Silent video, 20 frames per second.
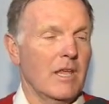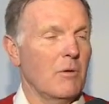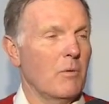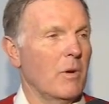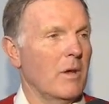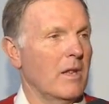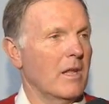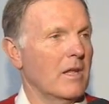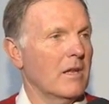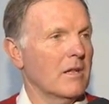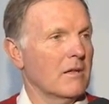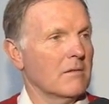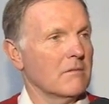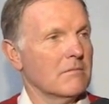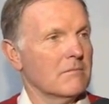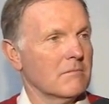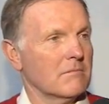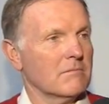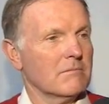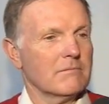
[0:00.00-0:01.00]
he went in,
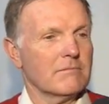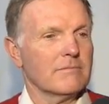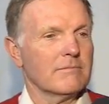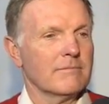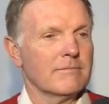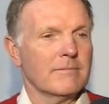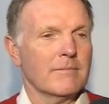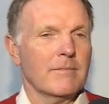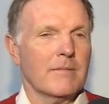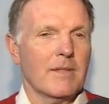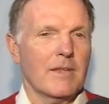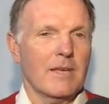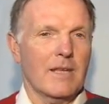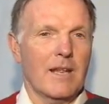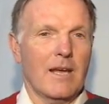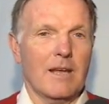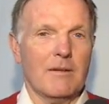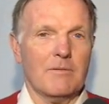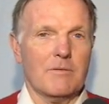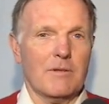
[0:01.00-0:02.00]

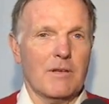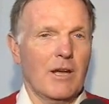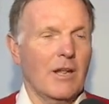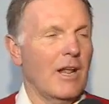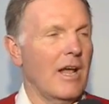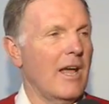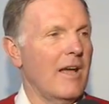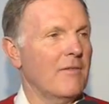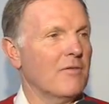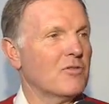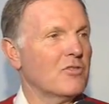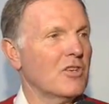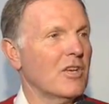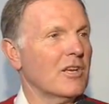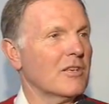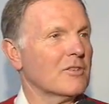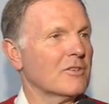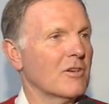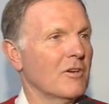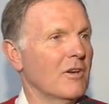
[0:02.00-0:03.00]
and I had
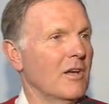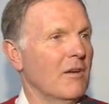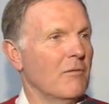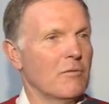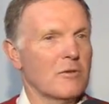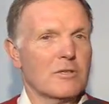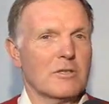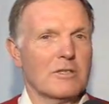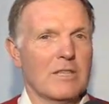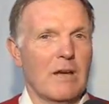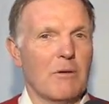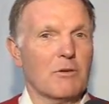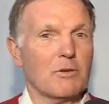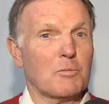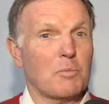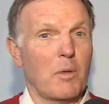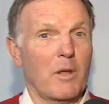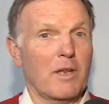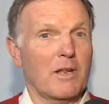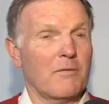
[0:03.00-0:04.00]
6. So that
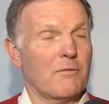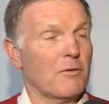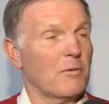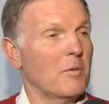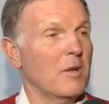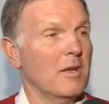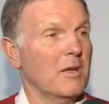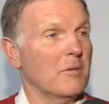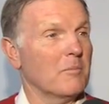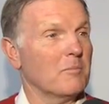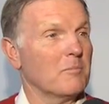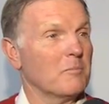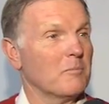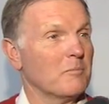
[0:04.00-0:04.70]
was plenty for me.